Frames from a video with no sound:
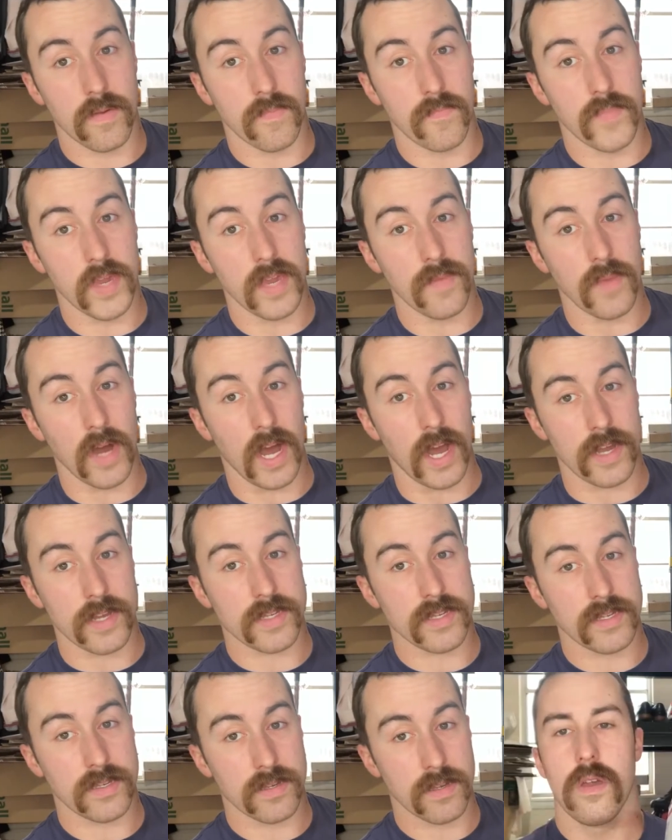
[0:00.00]
B
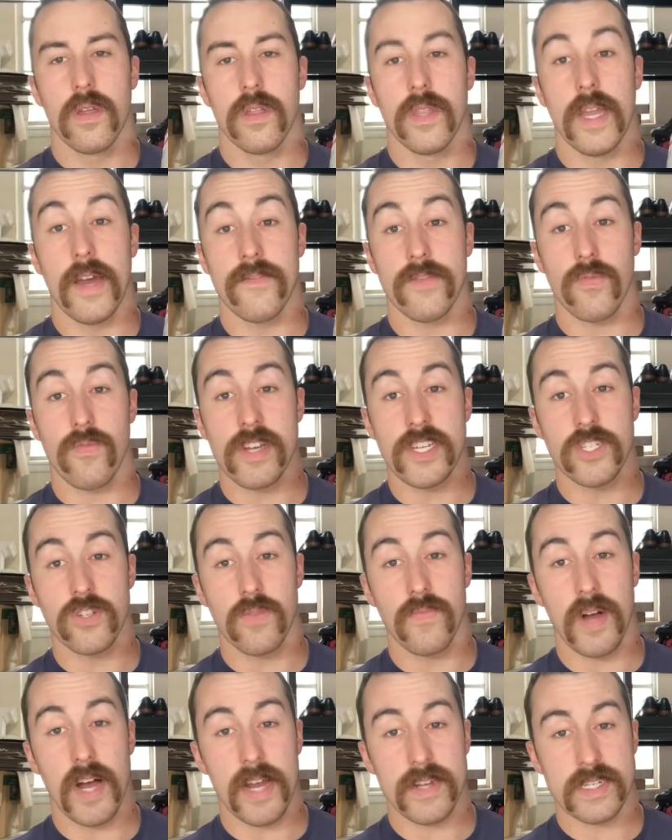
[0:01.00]
box. Now with the regional
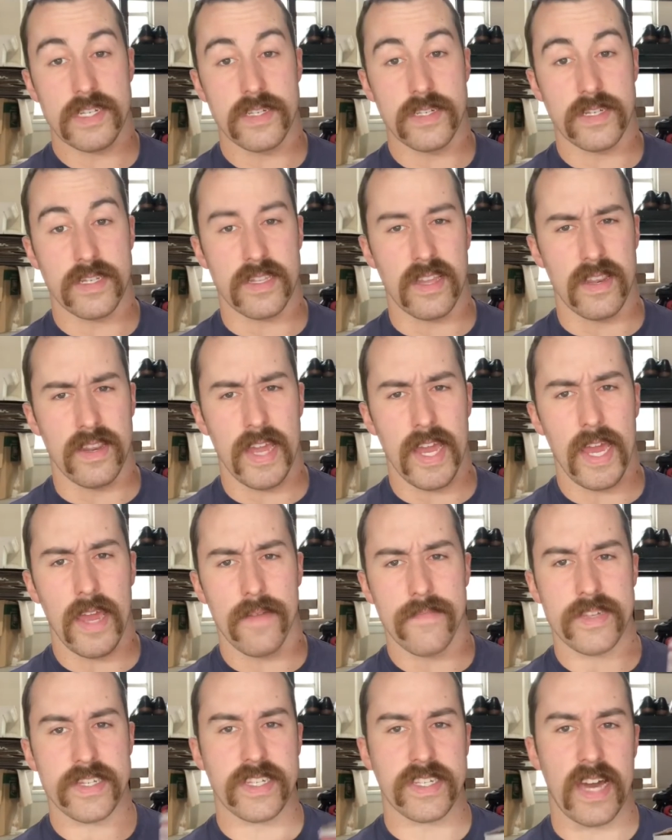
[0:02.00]
boxes, the
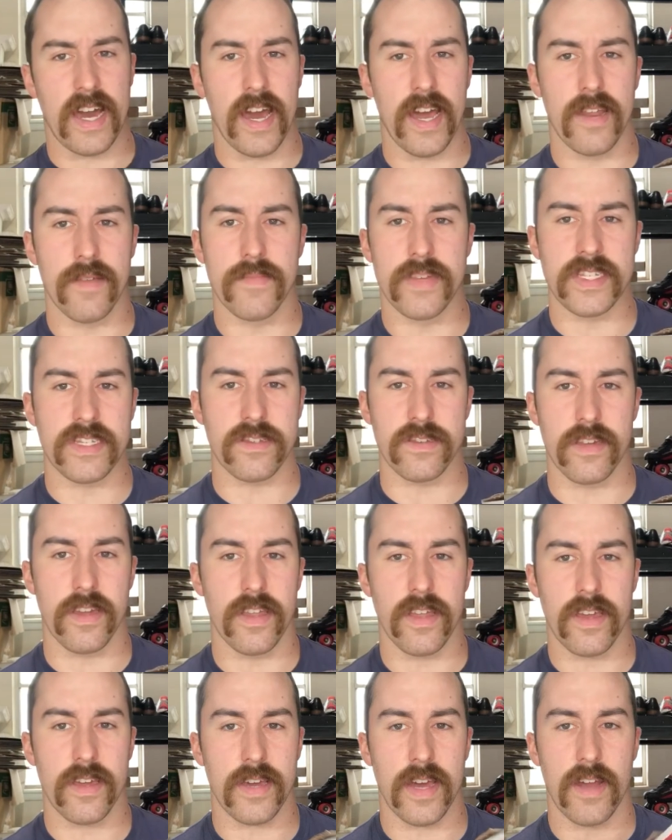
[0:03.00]
name is kind of
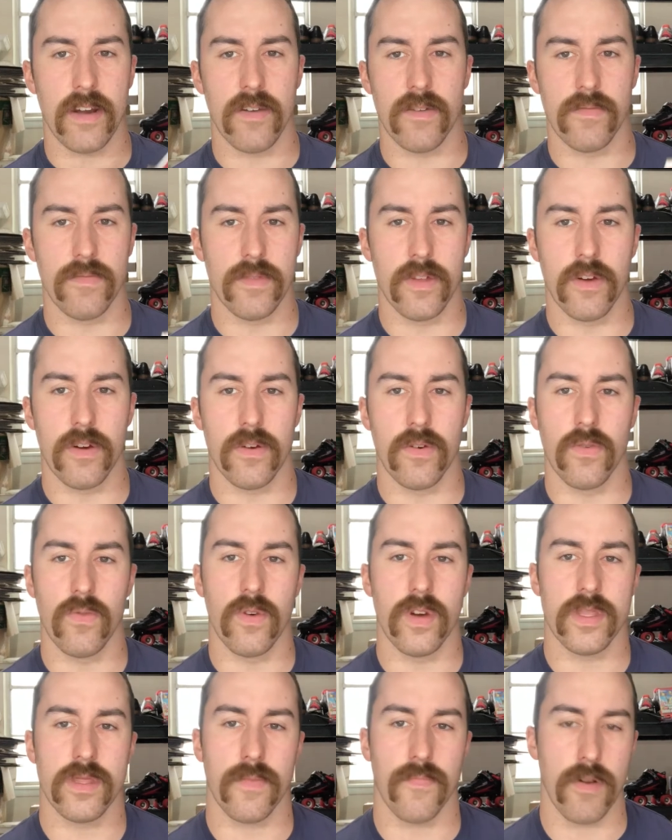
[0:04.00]
misleading. I don't know
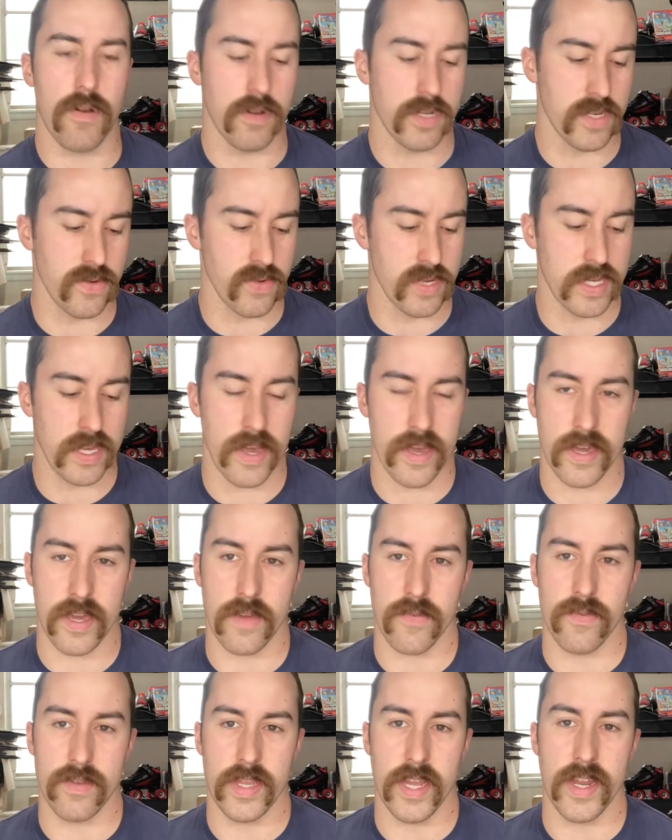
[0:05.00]
what the person was
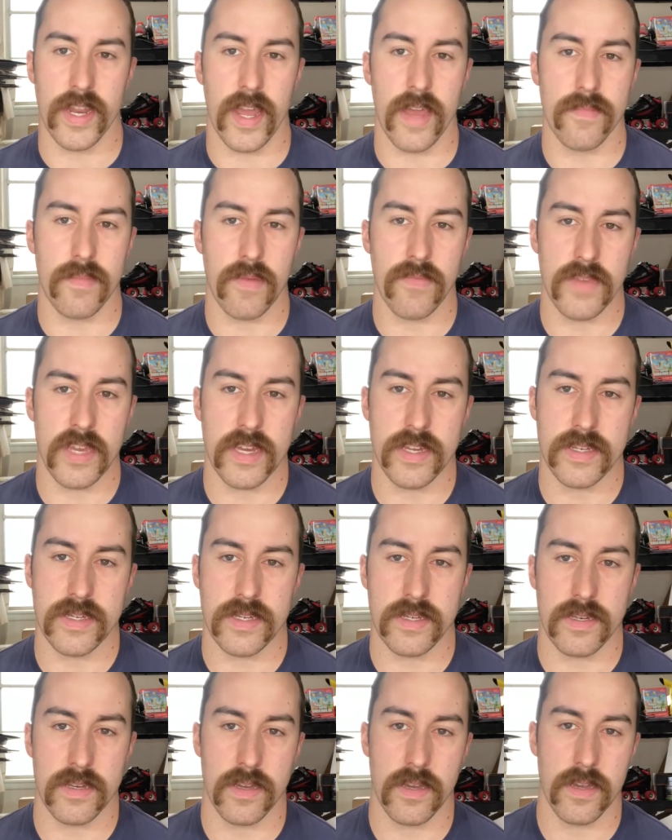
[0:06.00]
thinking when they named them
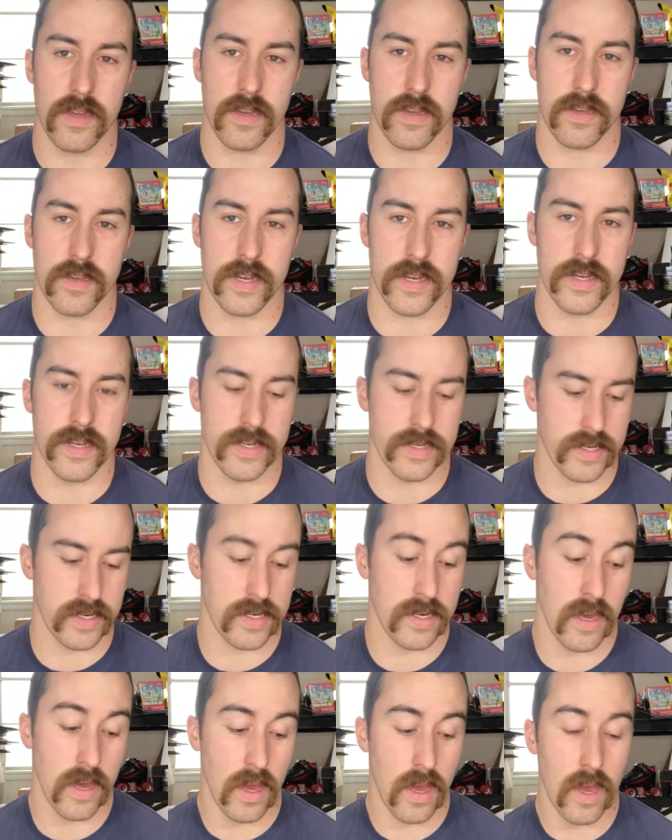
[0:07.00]
these,
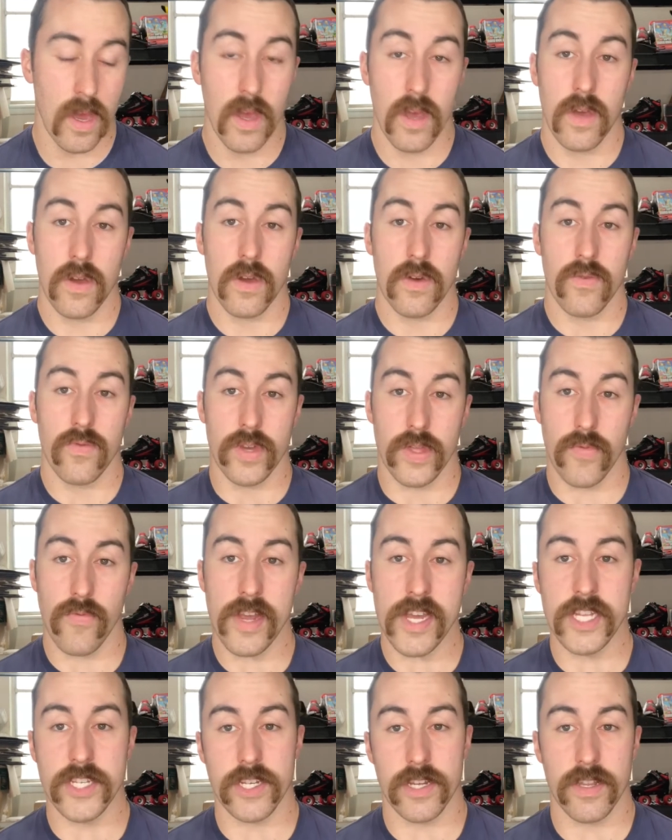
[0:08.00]
because with
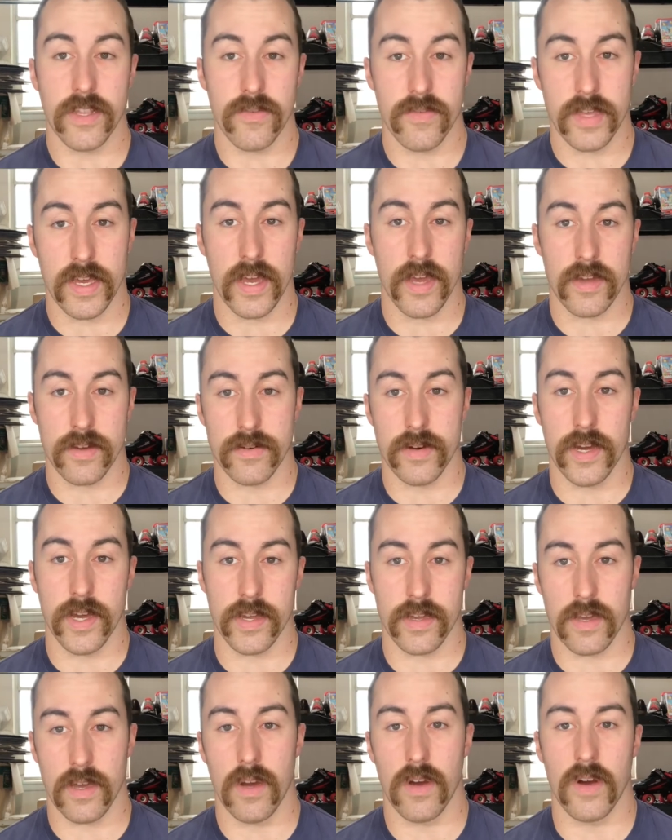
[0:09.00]
region you think
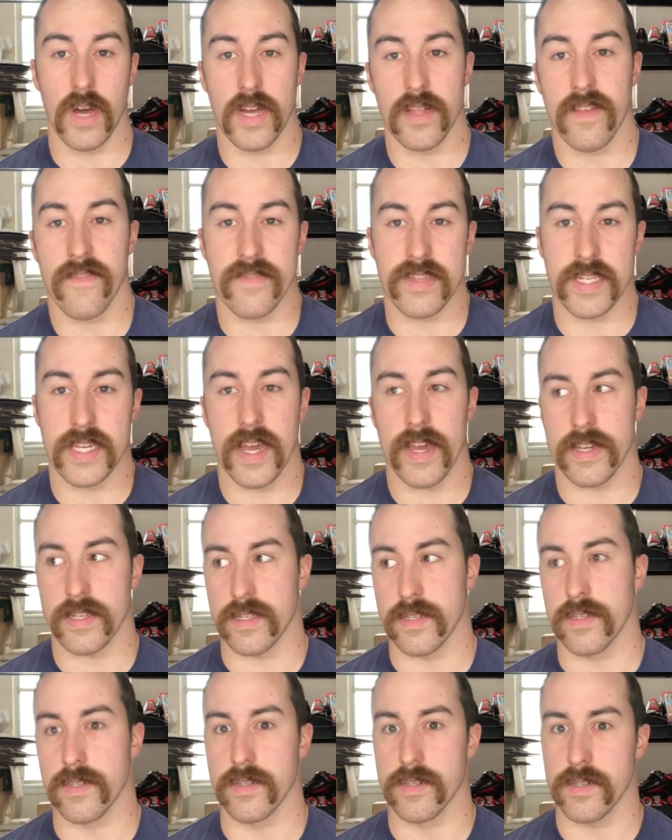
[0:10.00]
like, oh, I live in
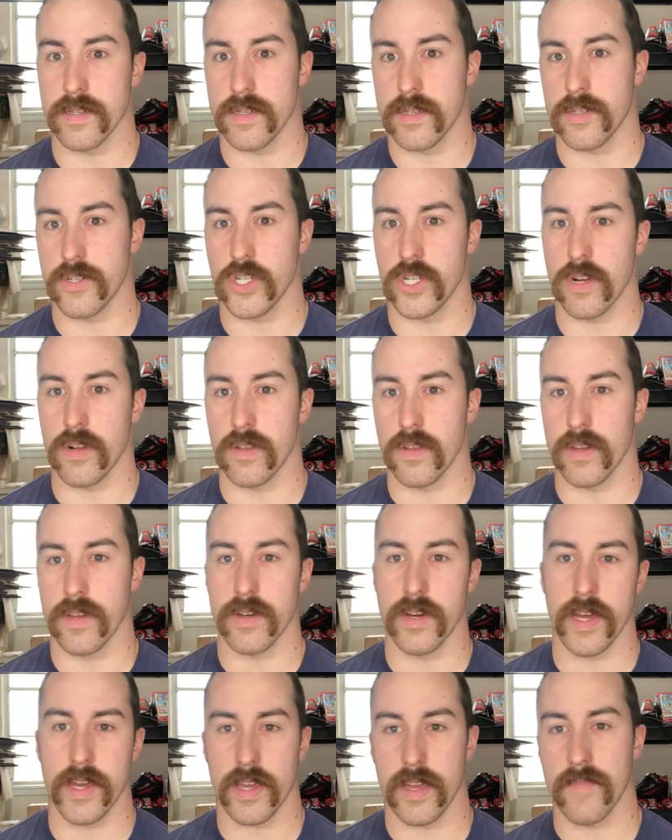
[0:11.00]
Texas, surely
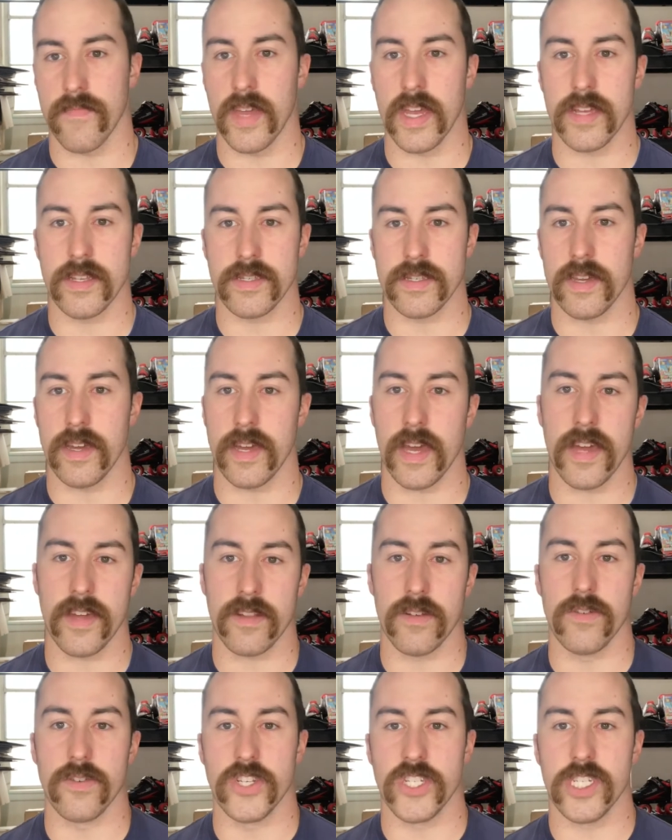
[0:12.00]
like it means like I can
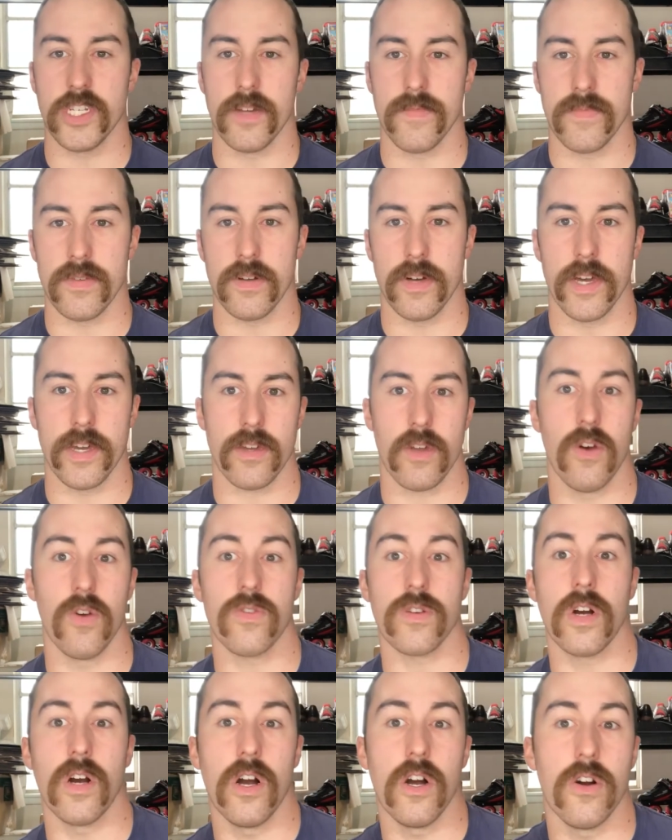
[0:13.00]
only ship to like
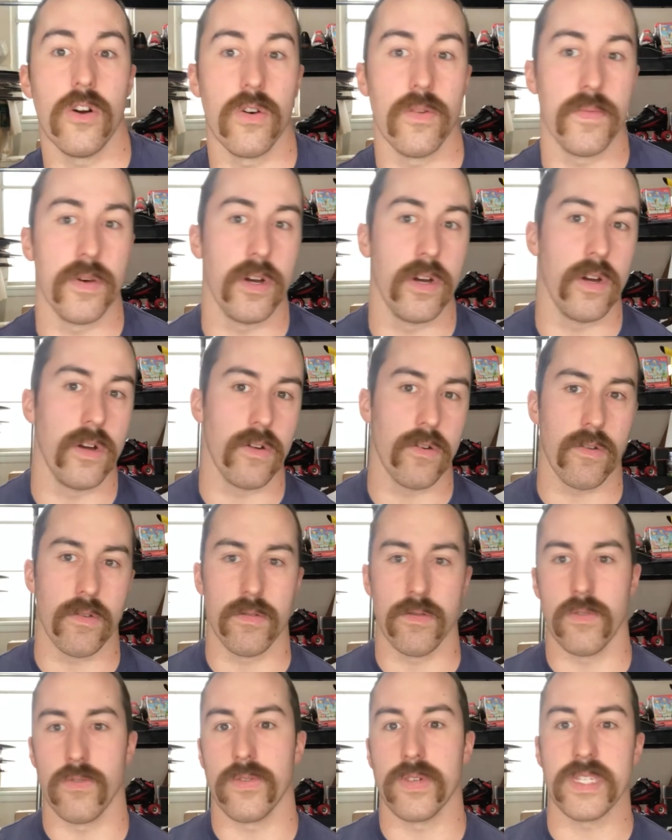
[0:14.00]
Oklahoma or
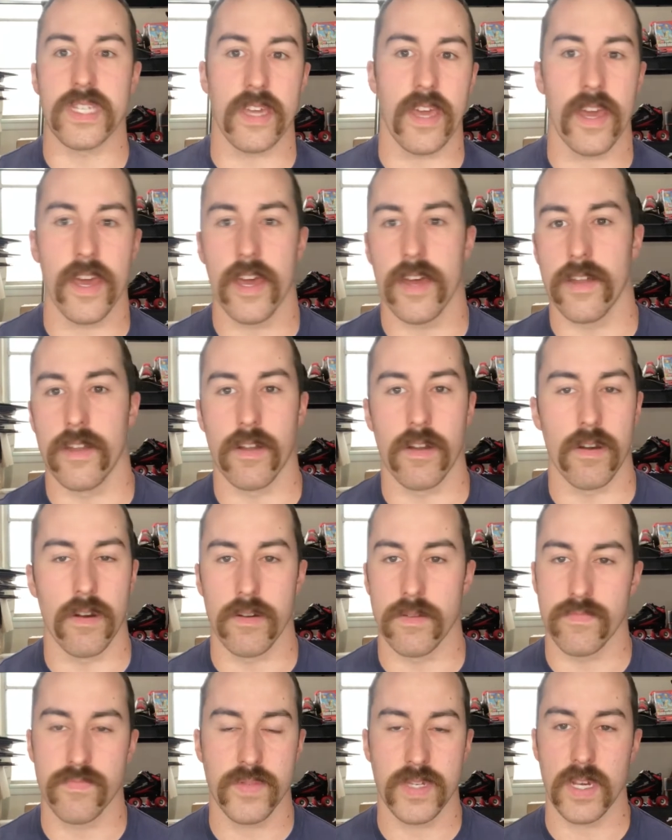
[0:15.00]
Louisiana
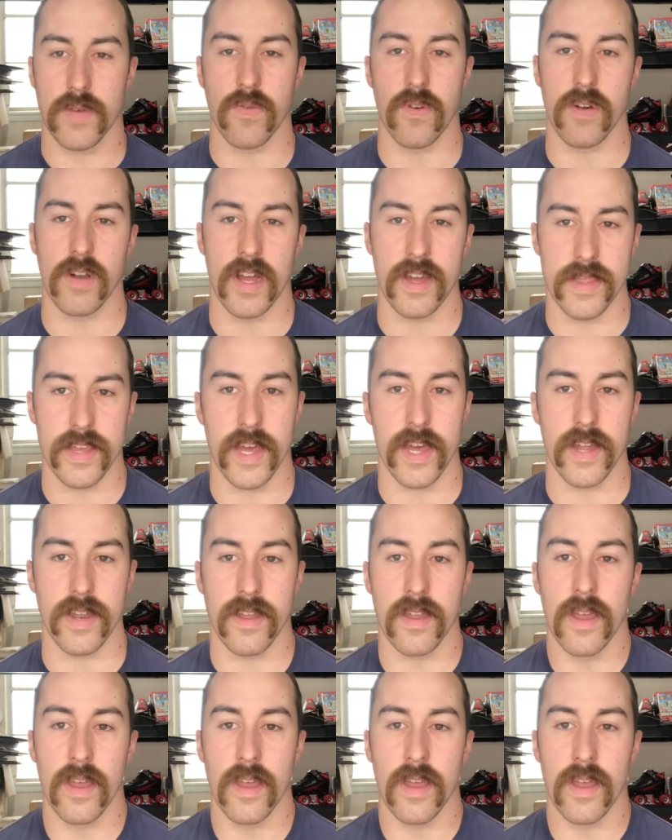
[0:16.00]
or somewhere around that.